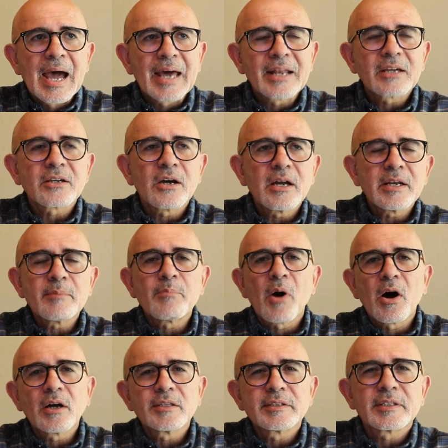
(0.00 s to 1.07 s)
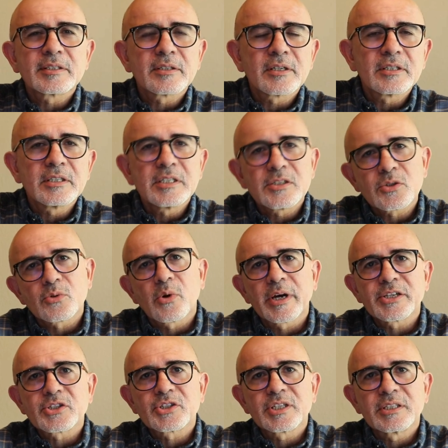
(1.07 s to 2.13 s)
And I kind of pondered on this
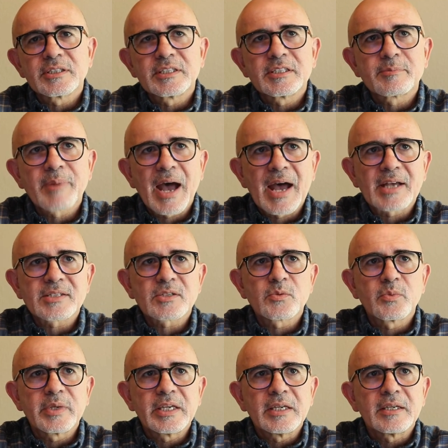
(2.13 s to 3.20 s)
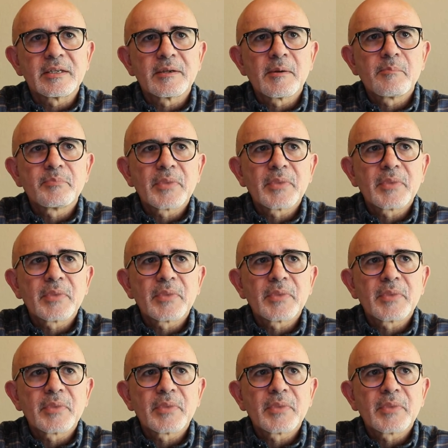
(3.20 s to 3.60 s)
question this past week.